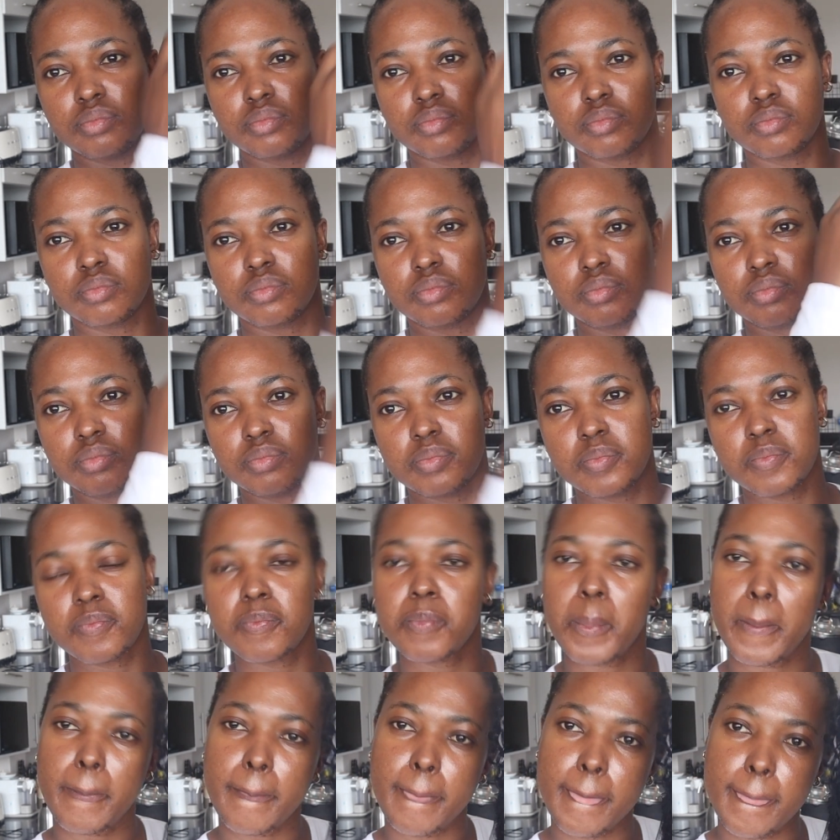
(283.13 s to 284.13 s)
So
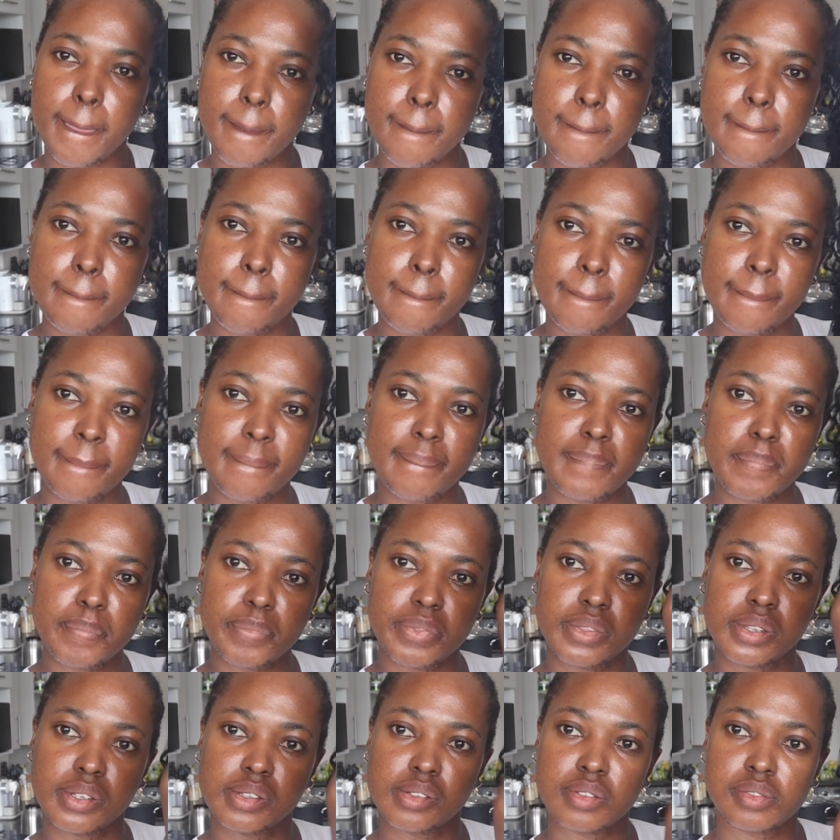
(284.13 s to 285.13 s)
this is me pretty
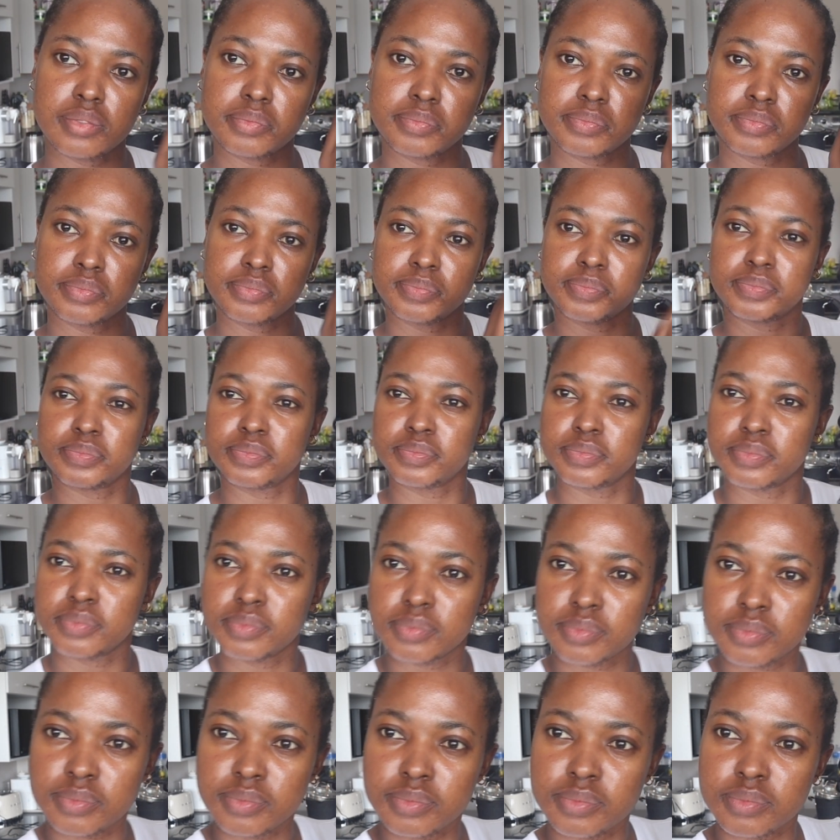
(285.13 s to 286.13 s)
much just showing you guys how
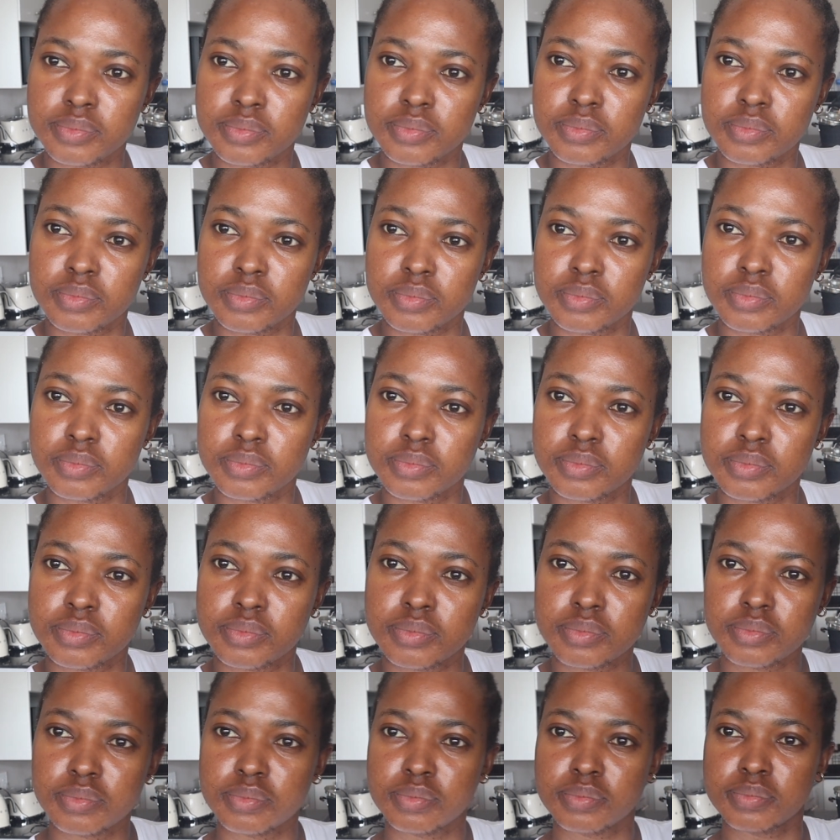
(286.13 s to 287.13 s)
the wig
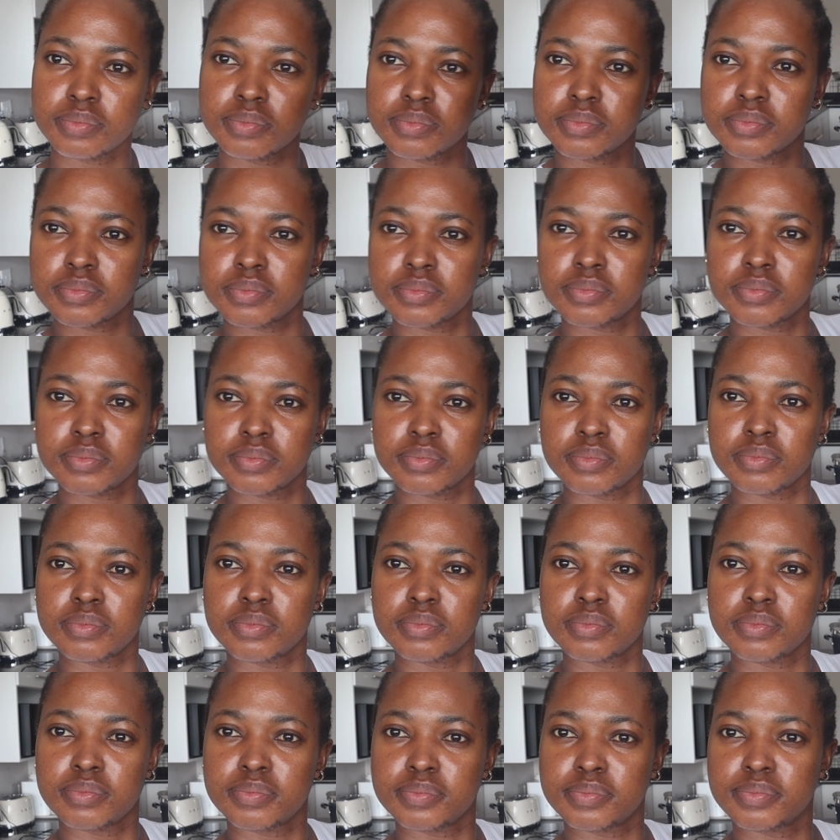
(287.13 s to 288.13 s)
comes,
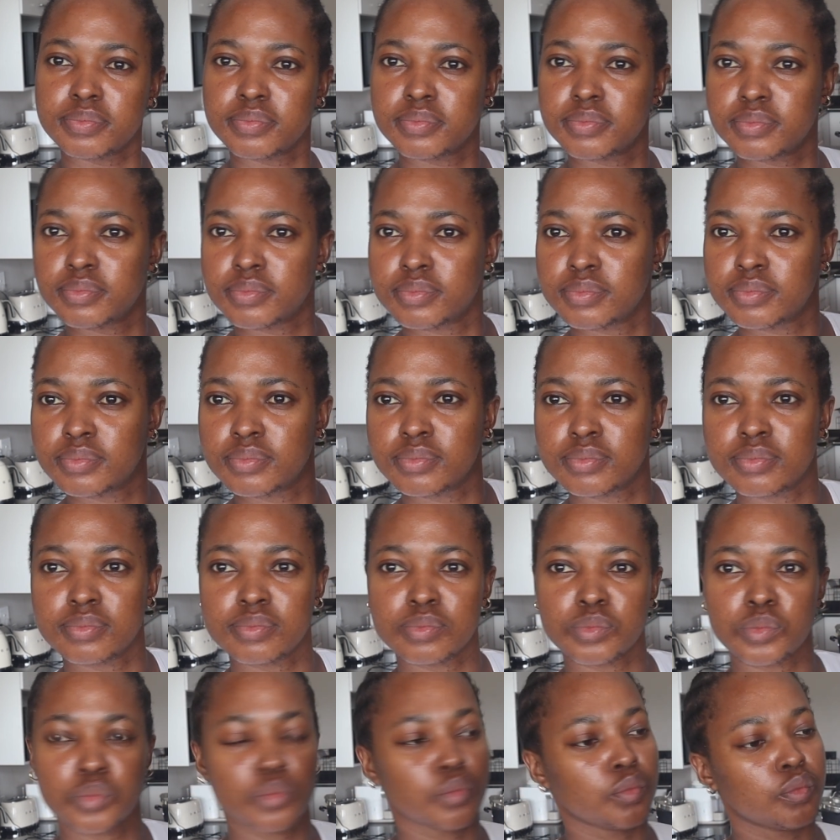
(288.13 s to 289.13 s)
and how
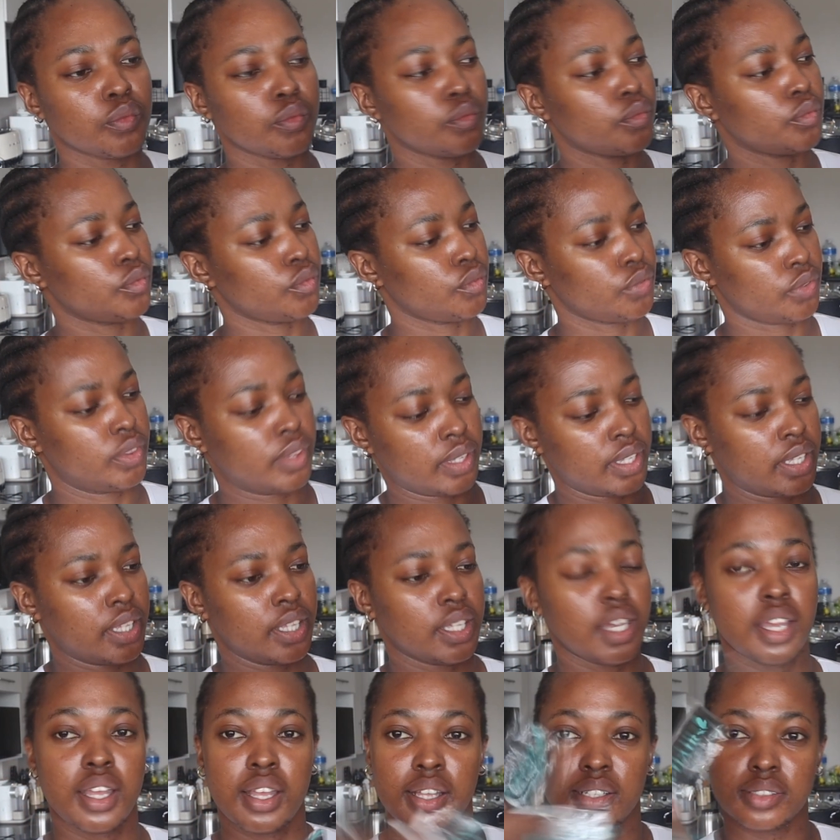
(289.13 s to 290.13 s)
it looks
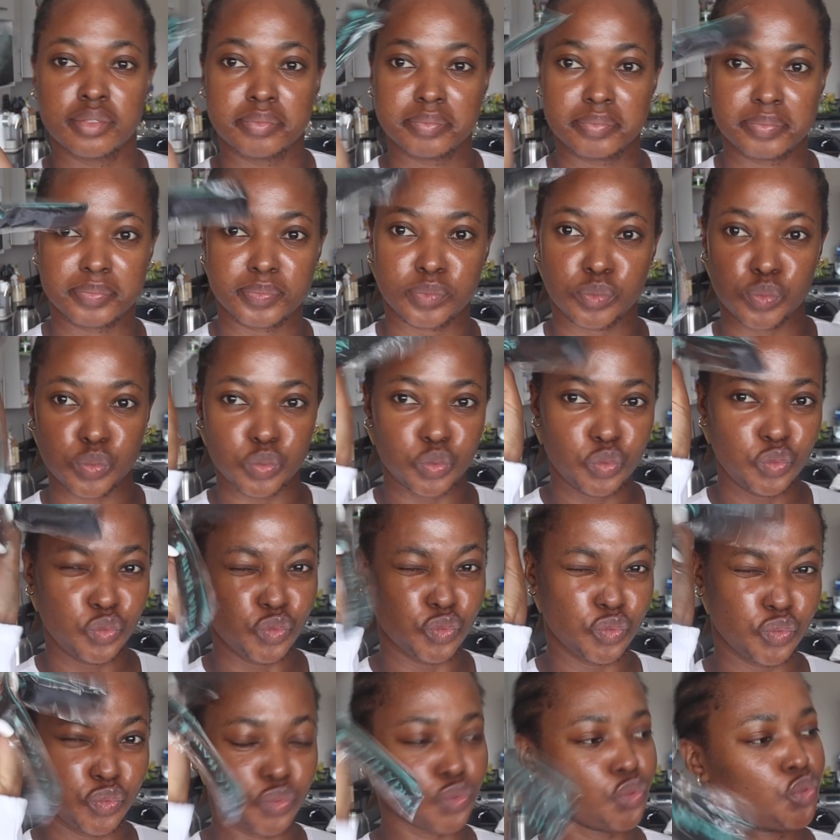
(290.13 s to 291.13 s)
inside, what to
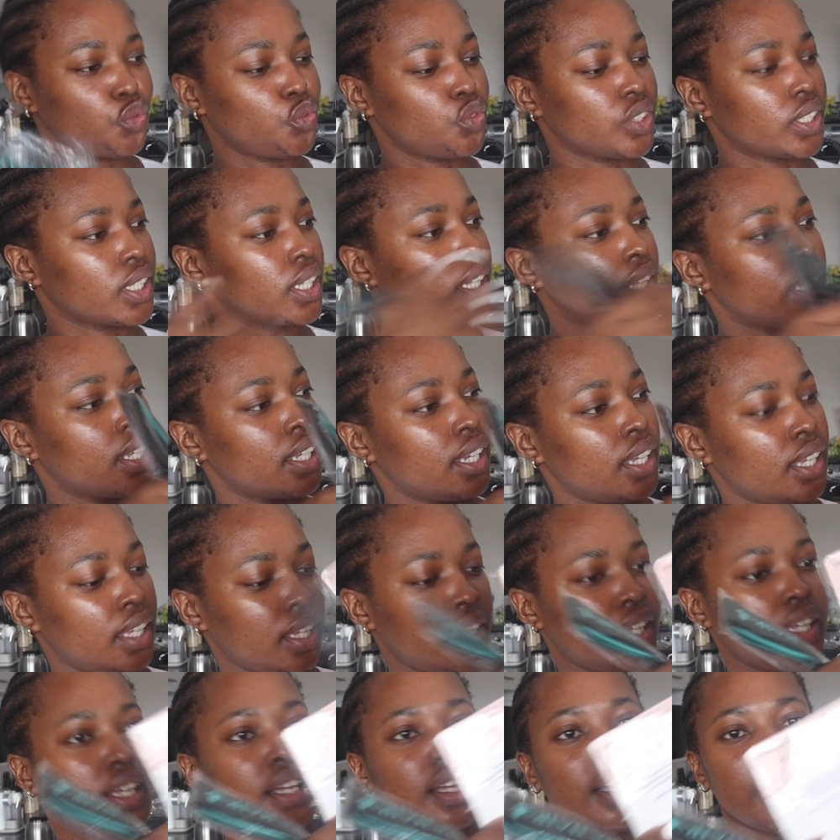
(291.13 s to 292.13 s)
expect. You're gonna get an
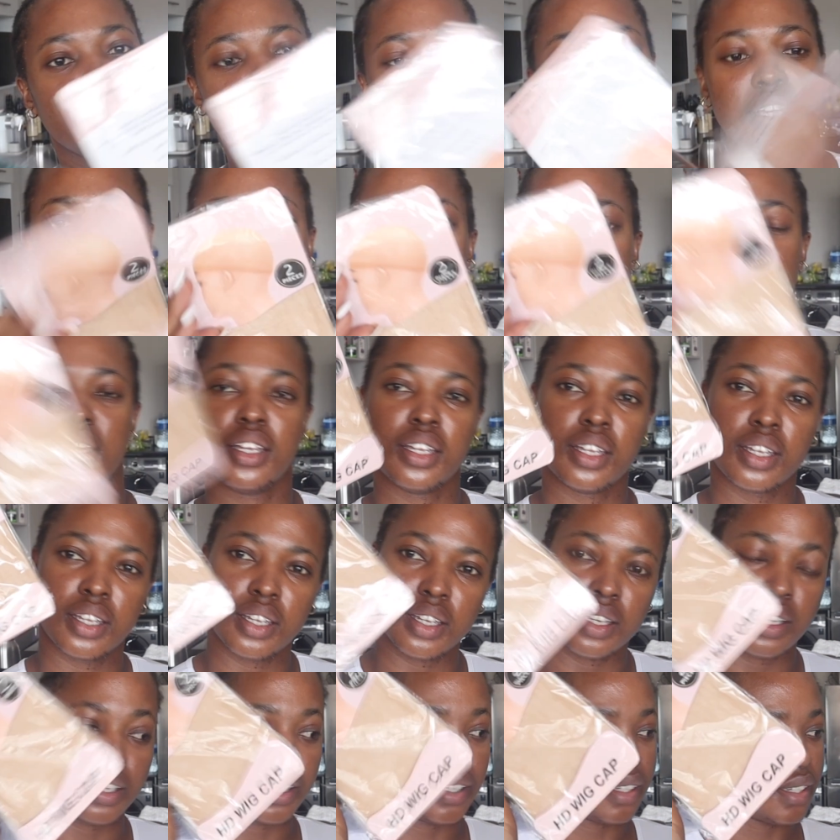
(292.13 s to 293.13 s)
elastic band,
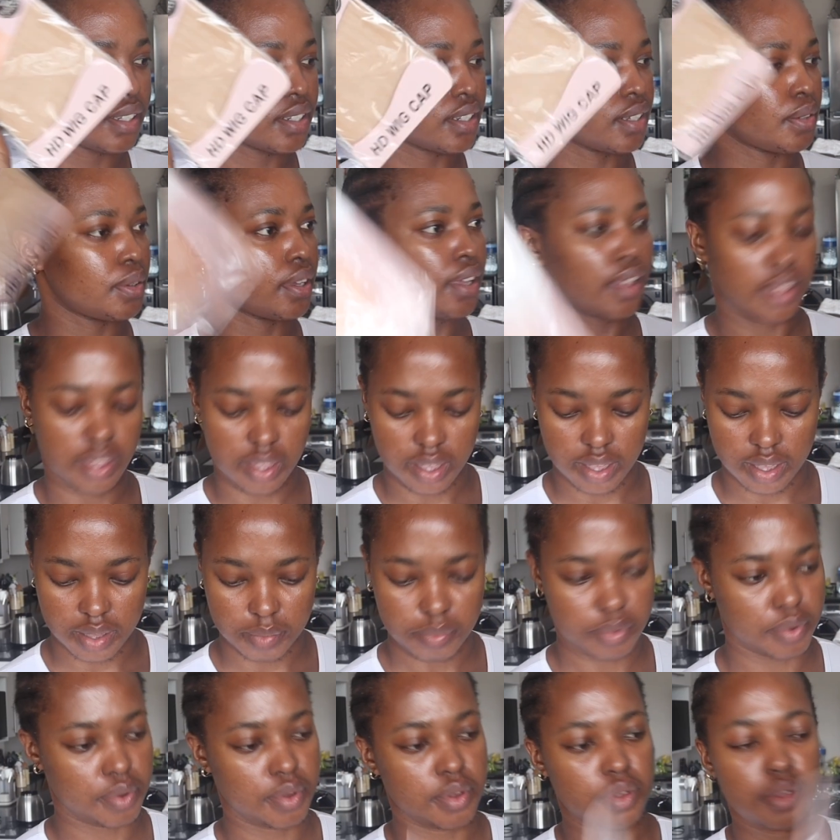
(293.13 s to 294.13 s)
a wig
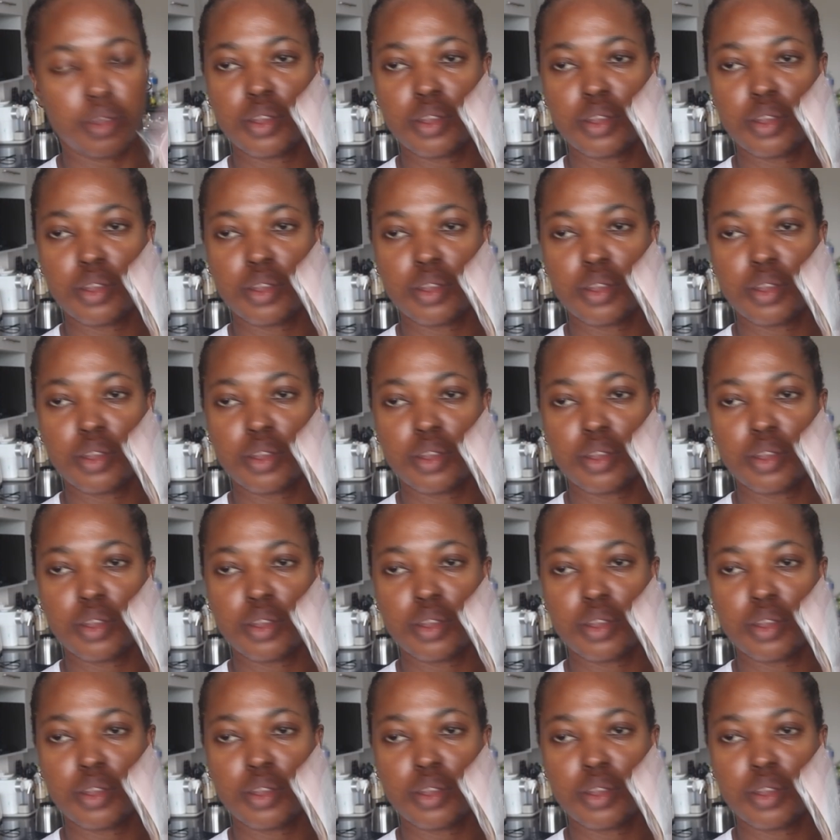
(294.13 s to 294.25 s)
cap,